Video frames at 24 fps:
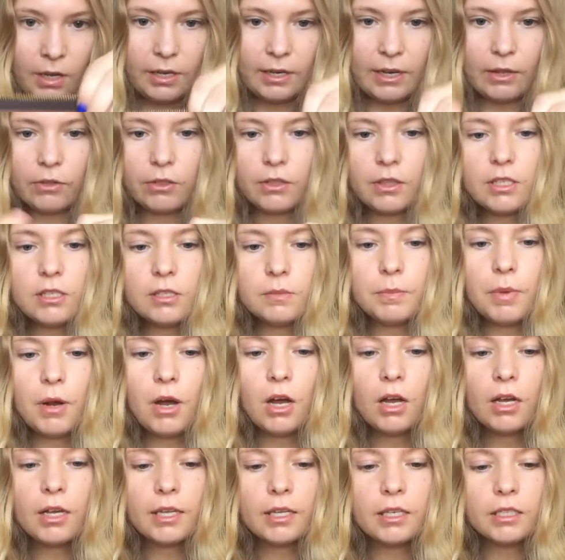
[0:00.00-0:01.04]
Now this
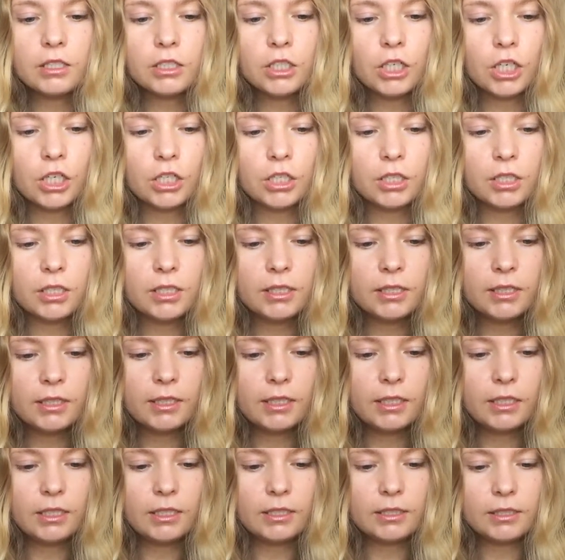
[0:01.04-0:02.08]
pocket
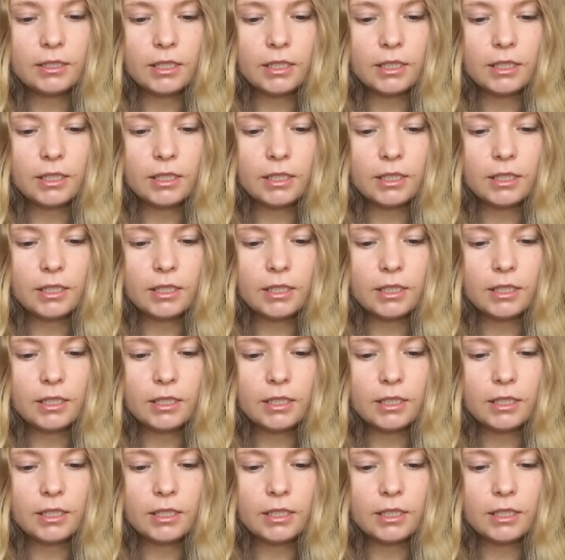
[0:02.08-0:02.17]
currently